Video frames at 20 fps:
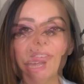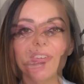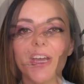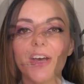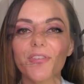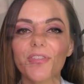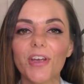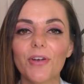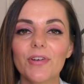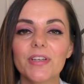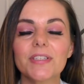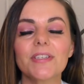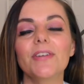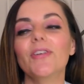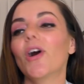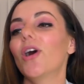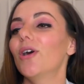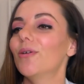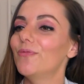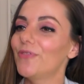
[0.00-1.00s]
Now, there is an
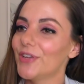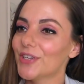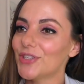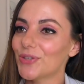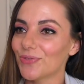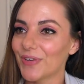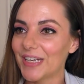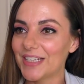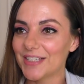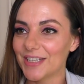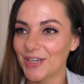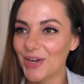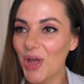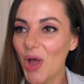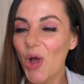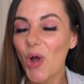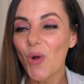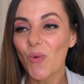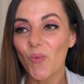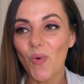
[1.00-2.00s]
obvious reason
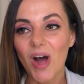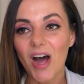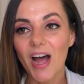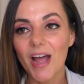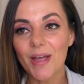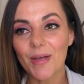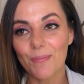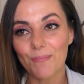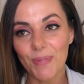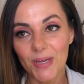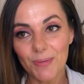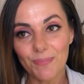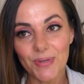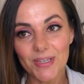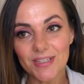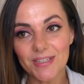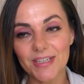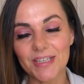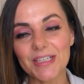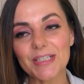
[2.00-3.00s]
why big
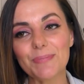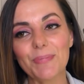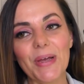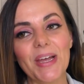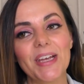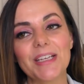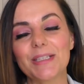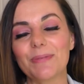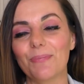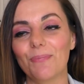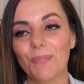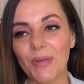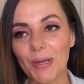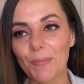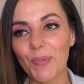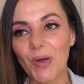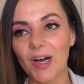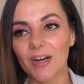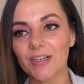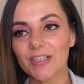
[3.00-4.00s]
business pays big
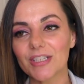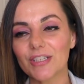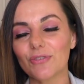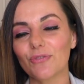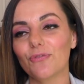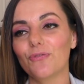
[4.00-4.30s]
bucks